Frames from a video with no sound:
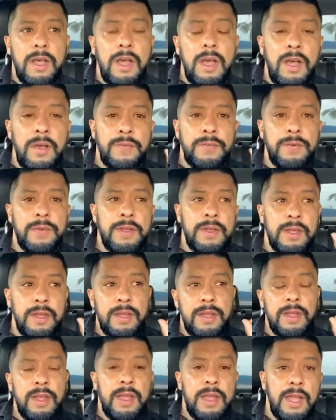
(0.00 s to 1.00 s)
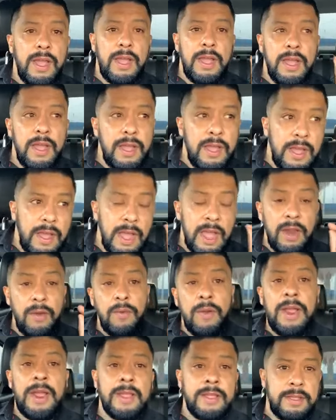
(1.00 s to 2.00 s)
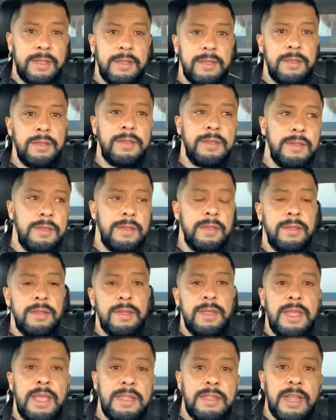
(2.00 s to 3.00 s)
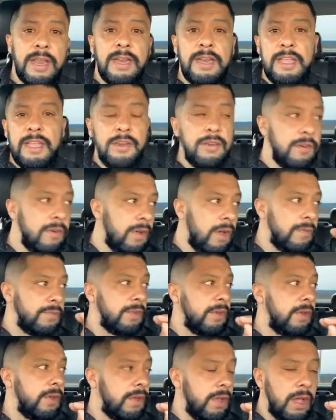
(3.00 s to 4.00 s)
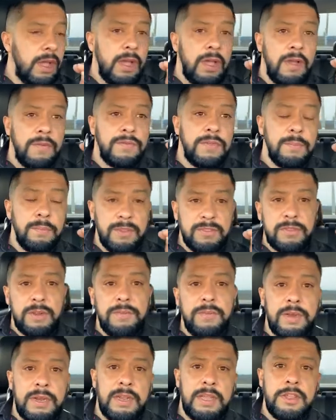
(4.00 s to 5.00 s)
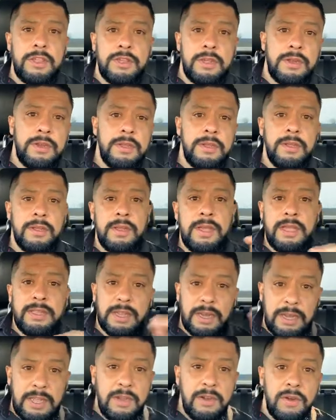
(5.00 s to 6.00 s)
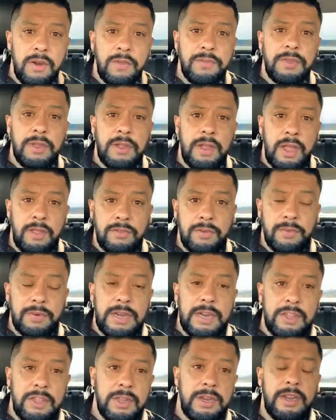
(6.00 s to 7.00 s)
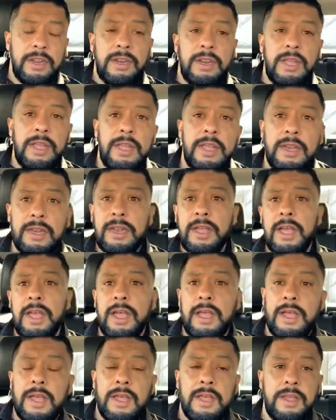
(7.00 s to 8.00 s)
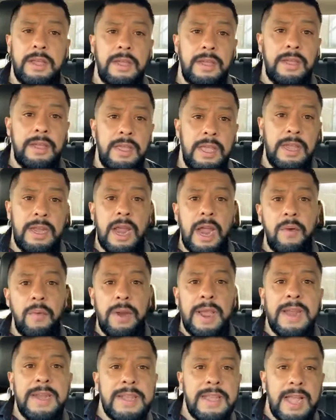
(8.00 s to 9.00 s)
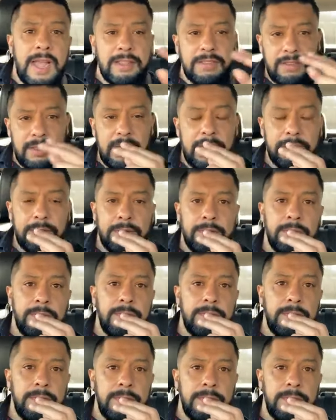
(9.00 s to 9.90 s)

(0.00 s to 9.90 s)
of Iraq, and the leader of the Muslim religion, and the leader of the religion in Iran got together,